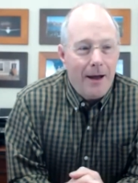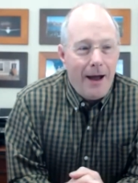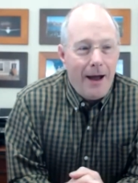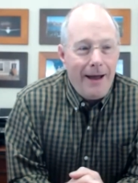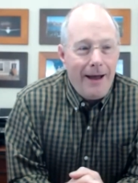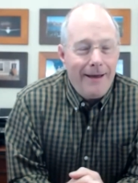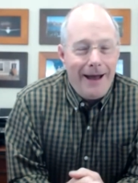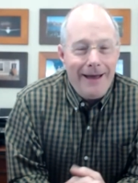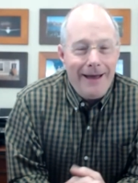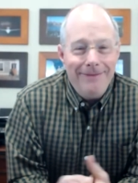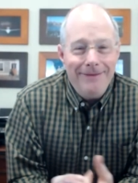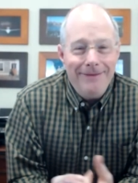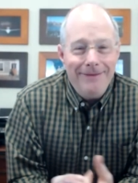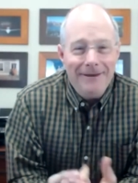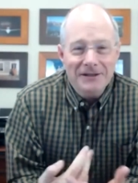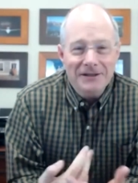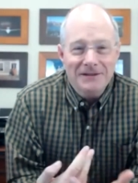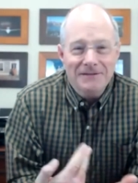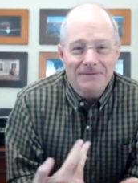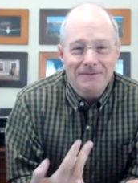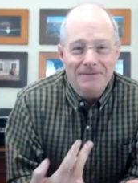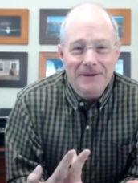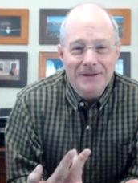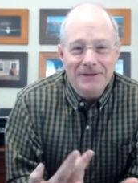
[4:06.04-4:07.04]
I, I think
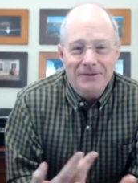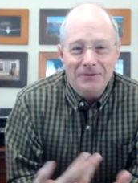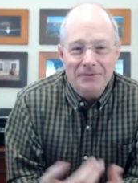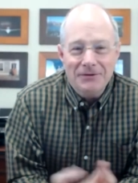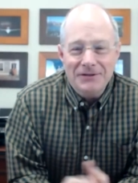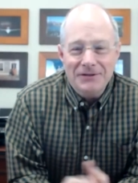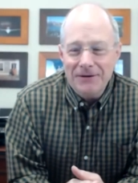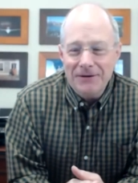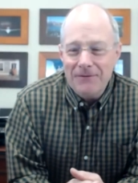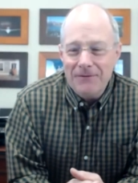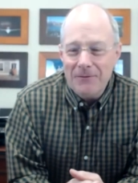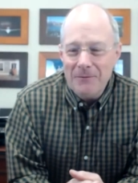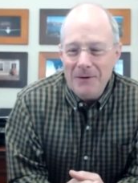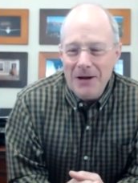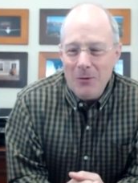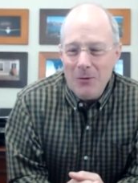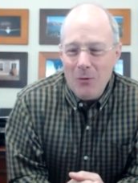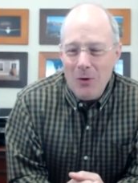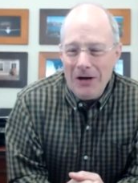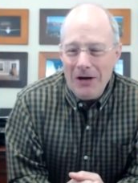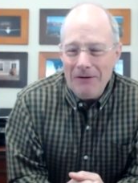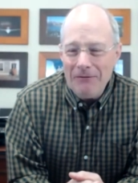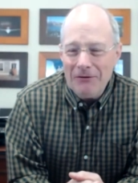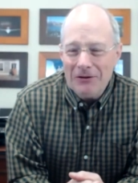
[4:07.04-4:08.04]
it's interesting for me.
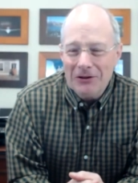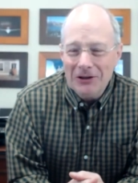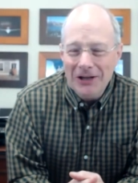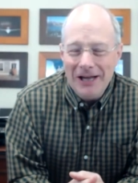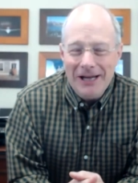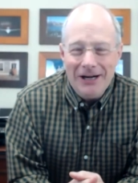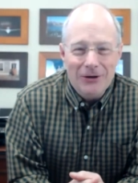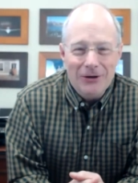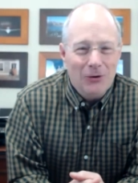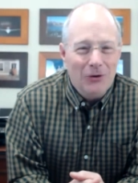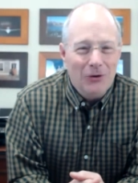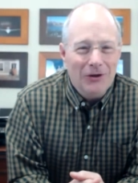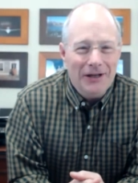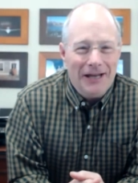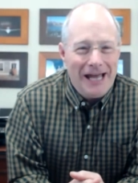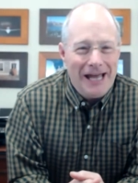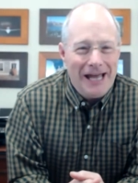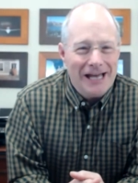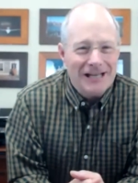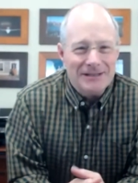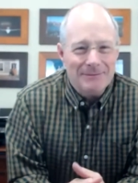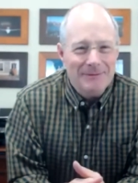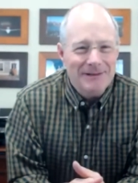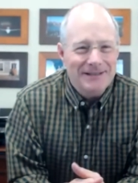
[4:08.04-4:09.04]
What if Glenn had only
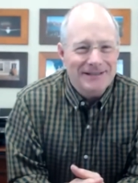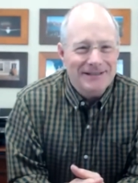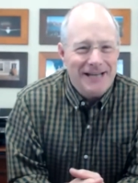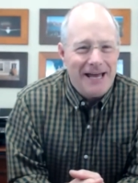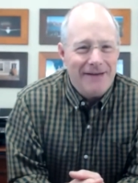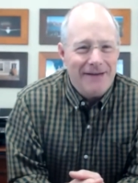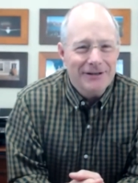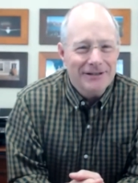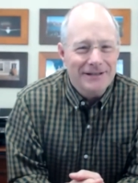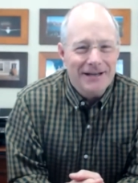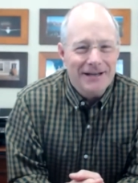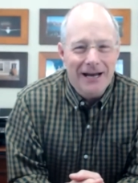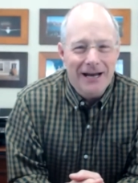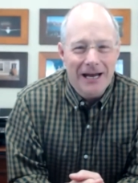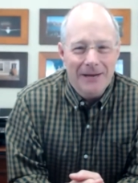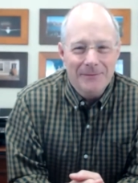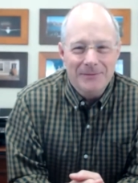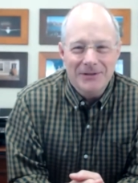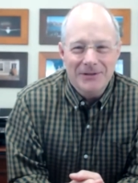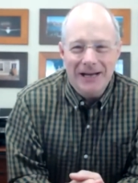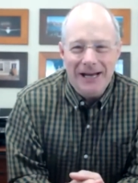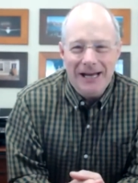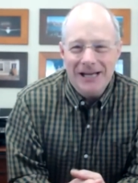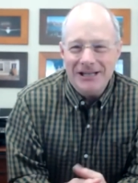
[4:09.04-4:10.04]
asked me seven
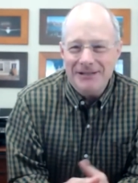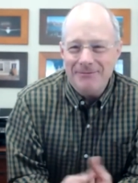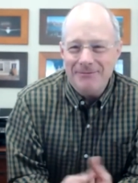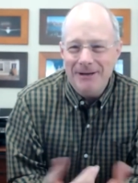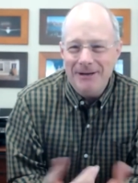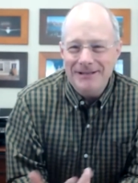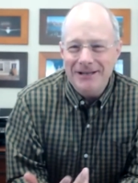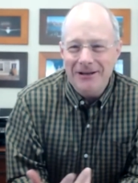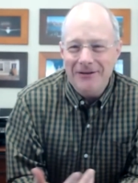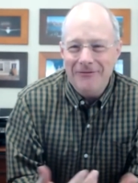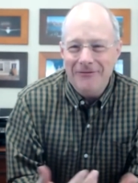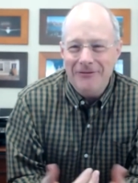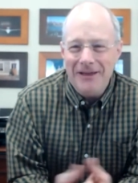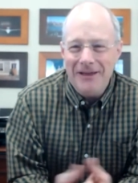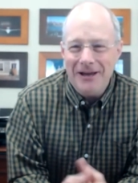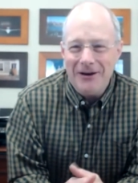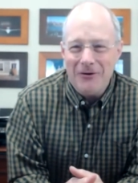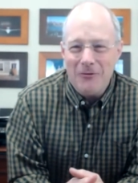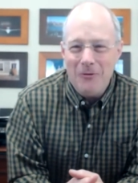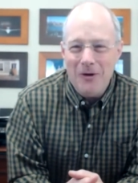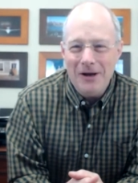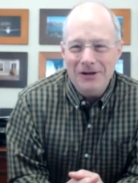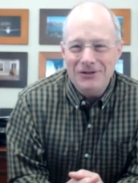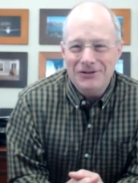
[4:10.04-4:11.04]
times? I ask myself
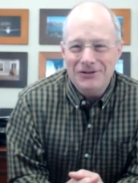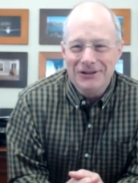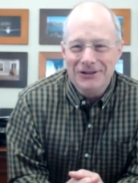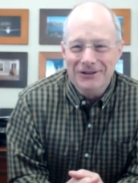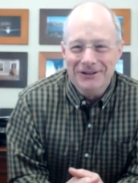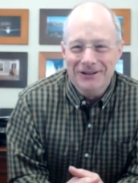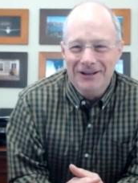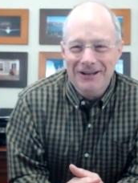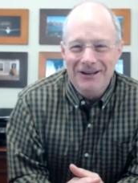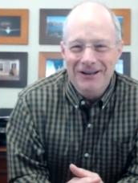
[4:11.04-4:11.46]
that question